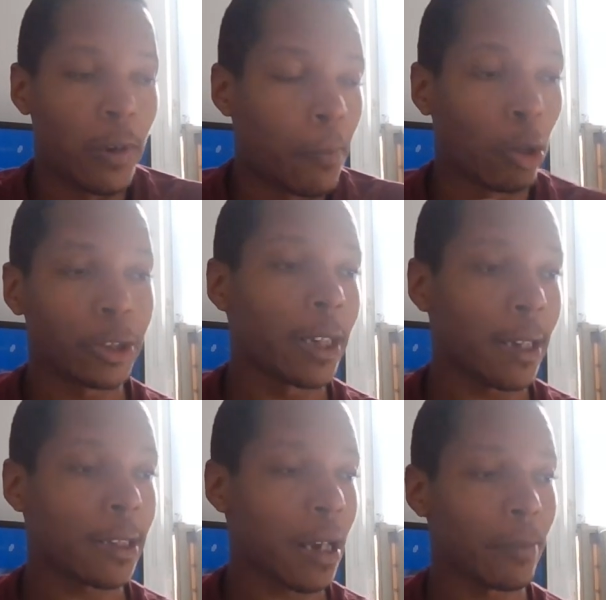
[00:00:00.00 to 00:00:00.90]
for most of
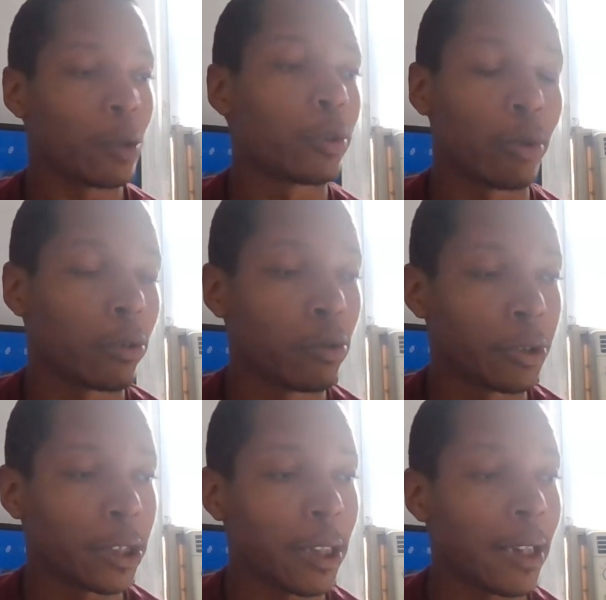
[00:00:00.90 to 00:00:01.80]
that time he was with
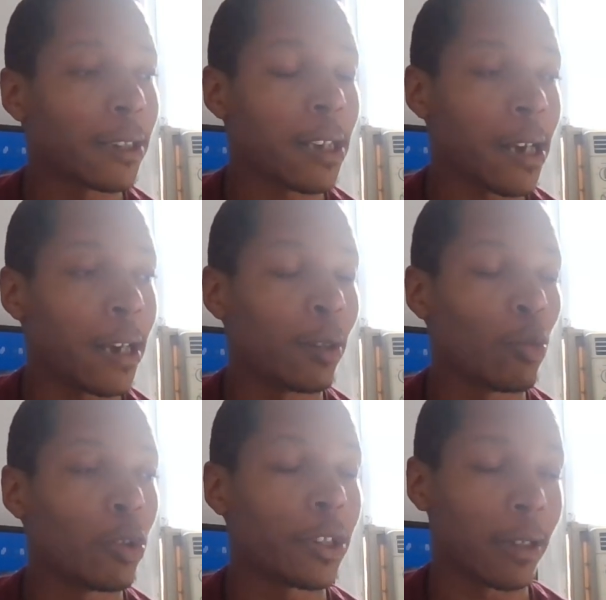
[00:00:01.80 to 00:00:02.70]
Lucy, his
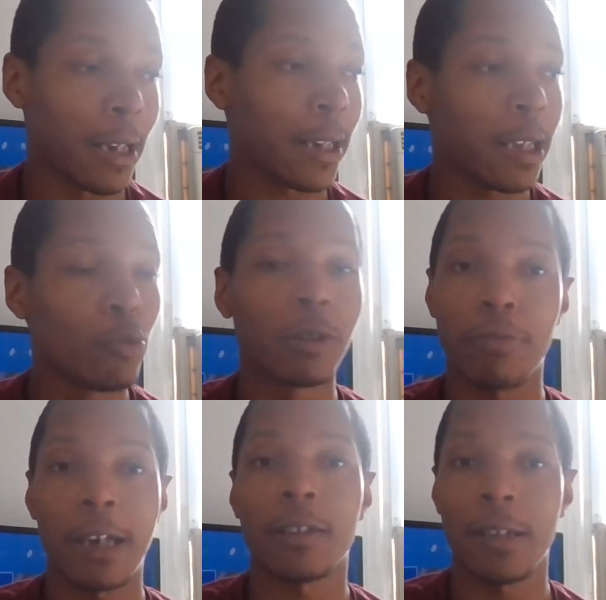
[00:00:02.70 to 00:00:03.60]
head was like, he
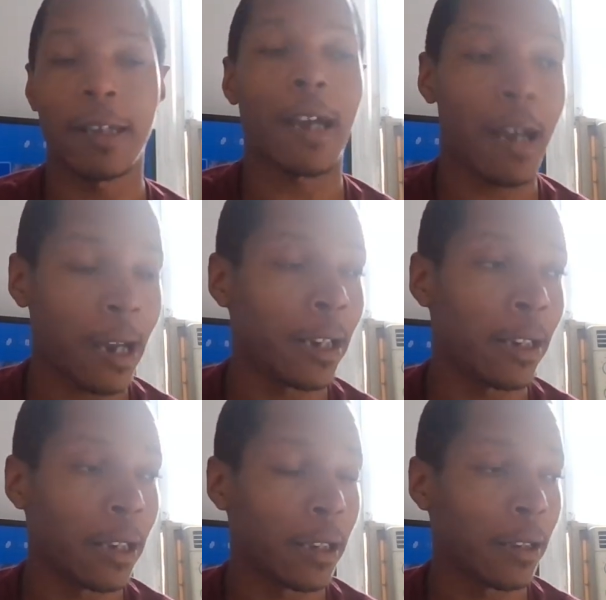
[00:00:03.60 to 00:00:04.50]
was practically
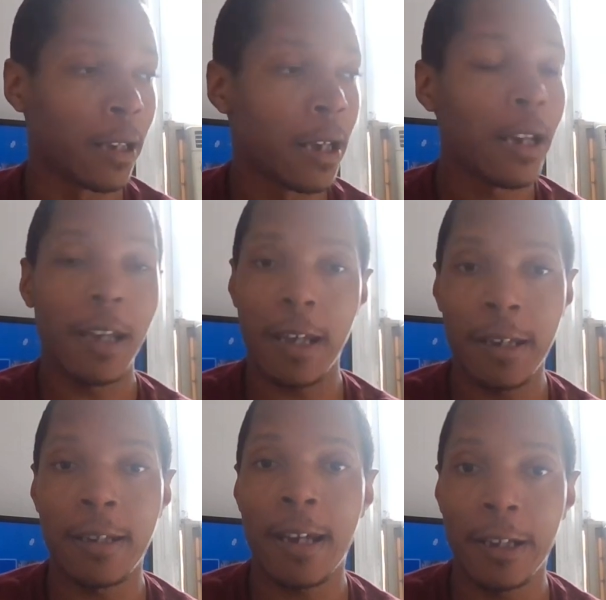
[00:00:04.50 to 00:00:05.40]
hiding
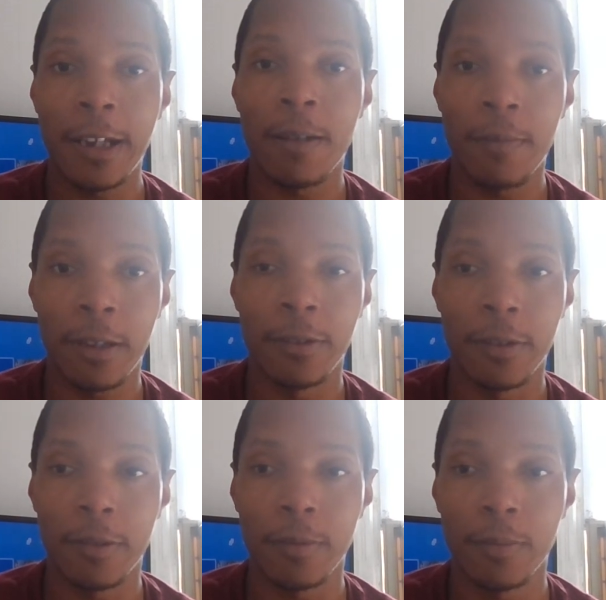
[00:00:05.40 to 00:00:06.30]
in that damn menu.